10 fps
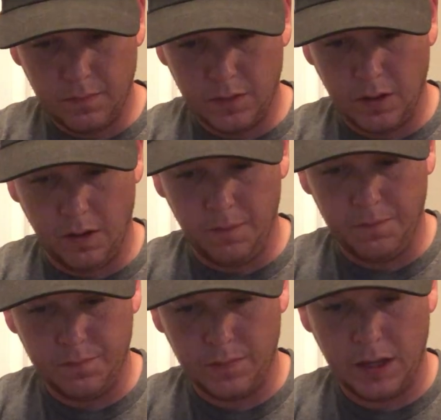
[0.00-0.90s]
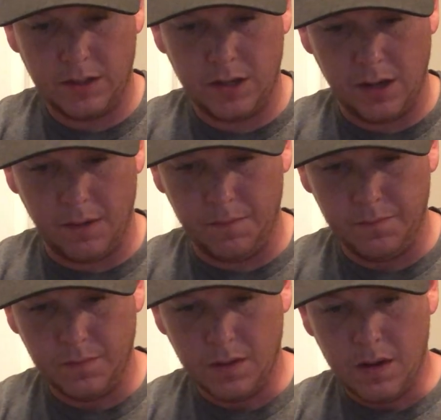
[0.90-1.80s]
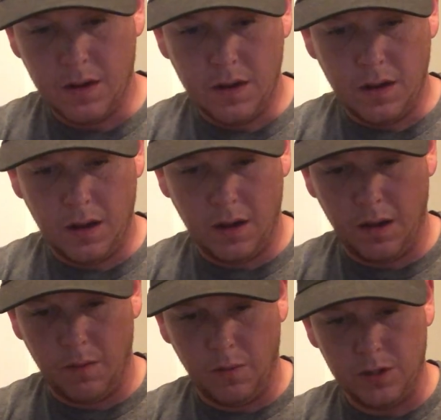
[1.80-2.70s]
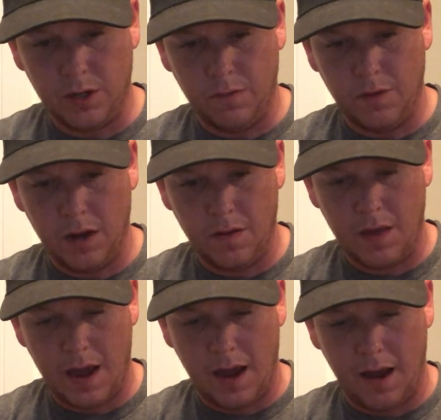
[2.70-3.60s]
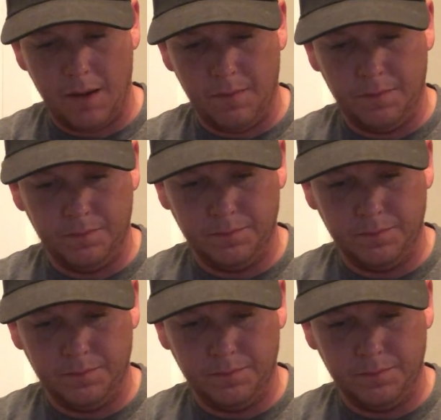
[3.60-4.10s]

So that's it. Once you've done that,